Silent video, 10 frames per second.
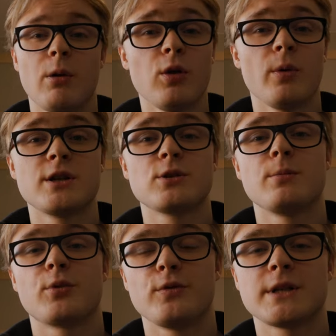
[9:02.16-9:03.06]
Now, other ways to
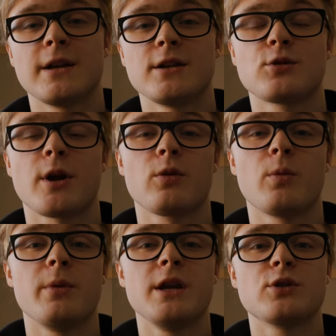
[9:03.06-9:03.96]
improve tendon
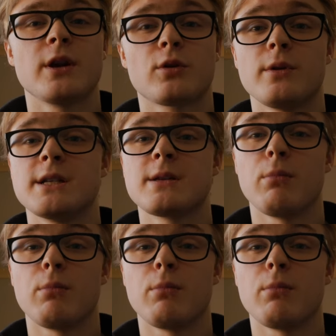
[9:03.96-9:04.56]
strength would be to increase